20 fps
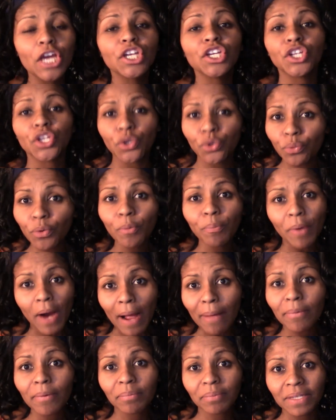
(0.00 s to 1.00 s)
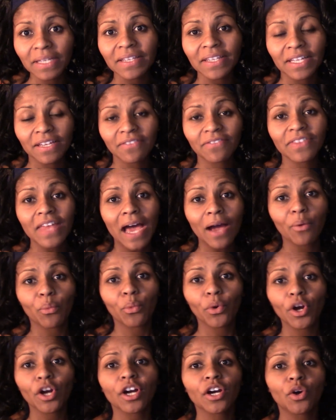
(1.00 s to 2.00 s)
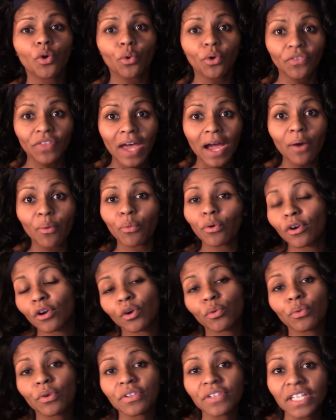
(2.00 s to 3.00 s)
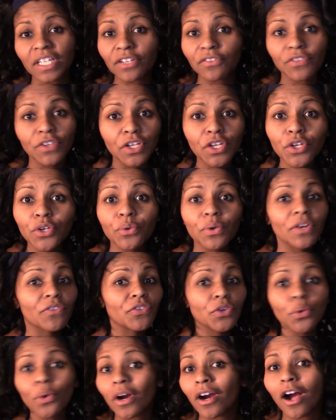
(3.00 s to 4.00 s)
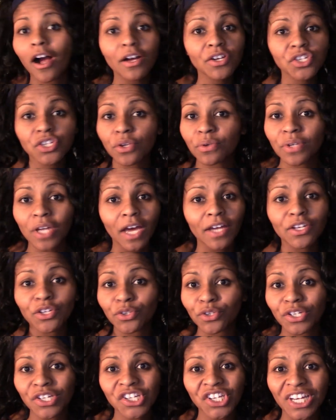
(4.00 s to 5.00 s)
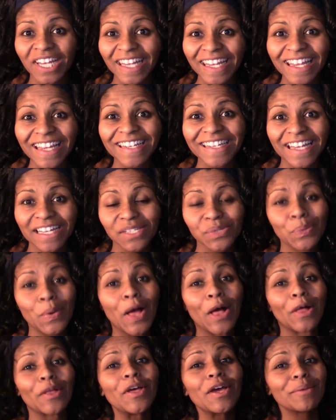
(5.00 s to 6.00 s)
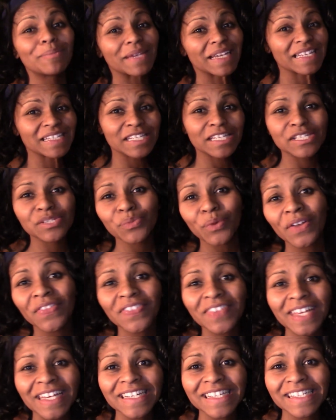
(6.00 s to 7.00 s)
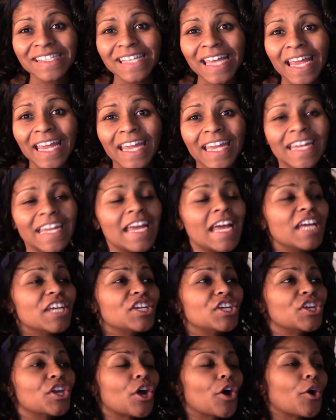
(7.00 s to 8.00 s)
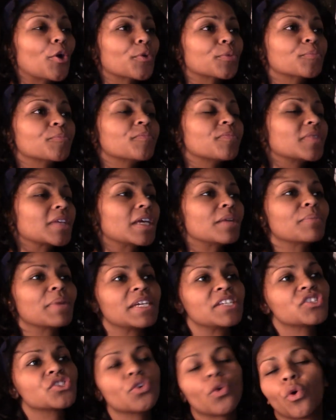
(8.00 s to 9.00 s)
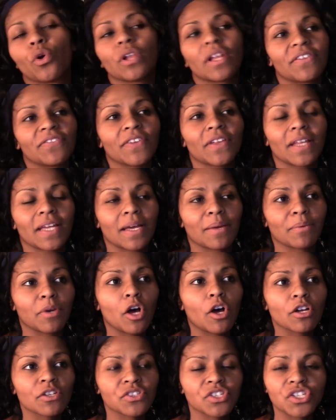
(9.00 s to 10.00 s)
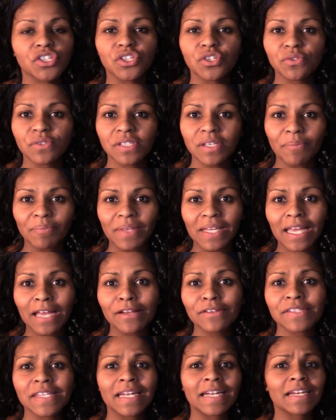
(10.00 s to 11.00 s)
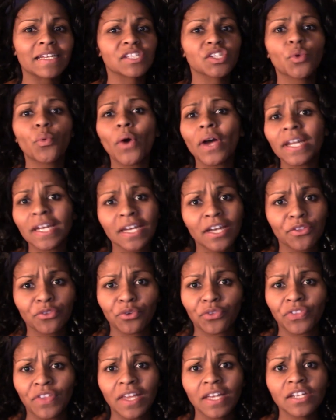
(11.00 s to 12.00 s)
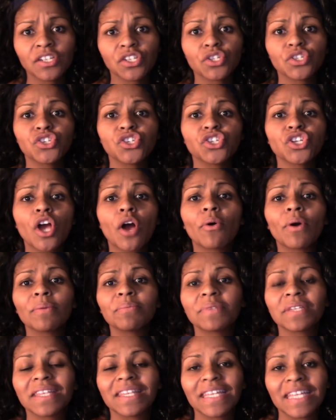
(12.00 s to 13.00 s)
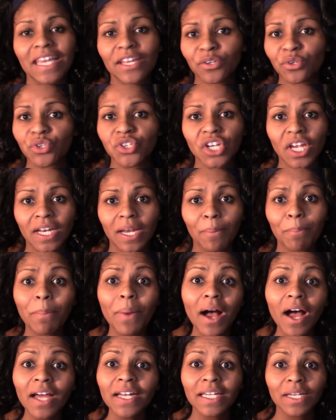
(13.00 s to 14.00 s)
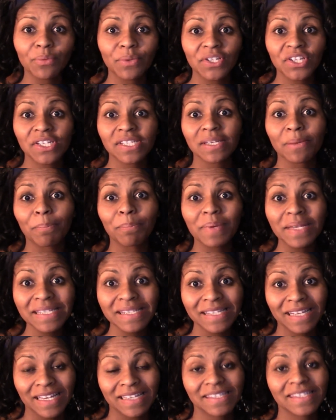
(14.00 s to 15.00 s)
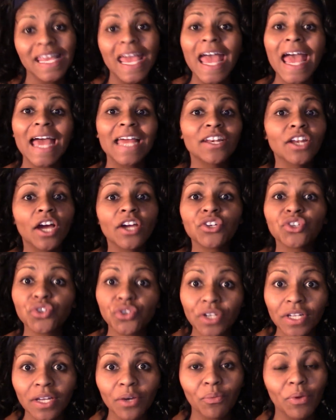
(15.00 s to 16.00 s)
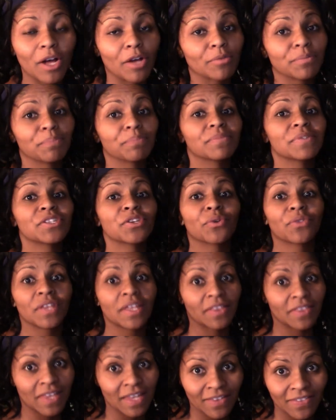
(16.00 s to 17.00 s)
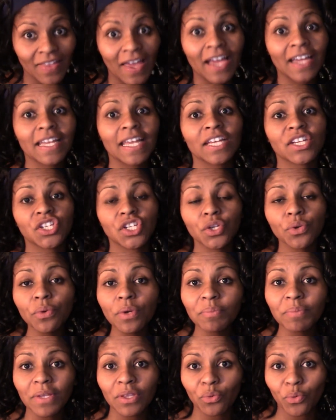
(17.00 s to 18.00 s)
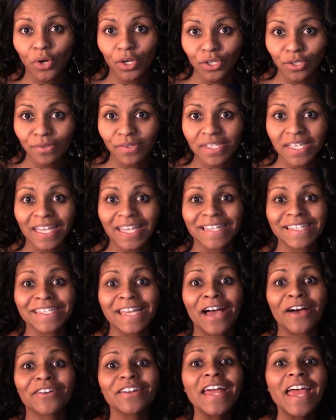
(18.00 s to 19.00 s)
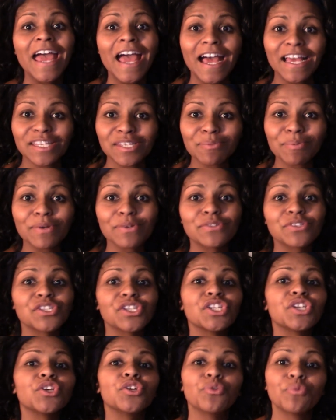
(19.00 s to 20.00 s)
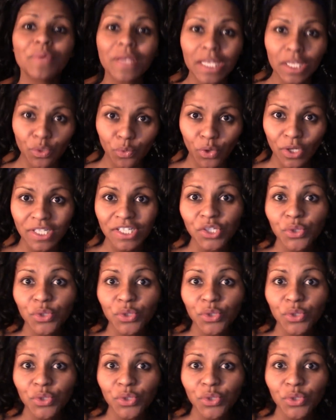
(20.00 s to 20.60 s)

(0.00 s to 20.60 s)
you will probably leave that work, or that work will leave you if you are also not nourishing it as well. Because it is one thing to say, you know, in my soul, I feel like I'm called to do something else. And it is quite another thing to show up to the energetic body, which is a business, and not treat it well. So then in that case, you would be the one who's kicked out, as opposed to you being the one to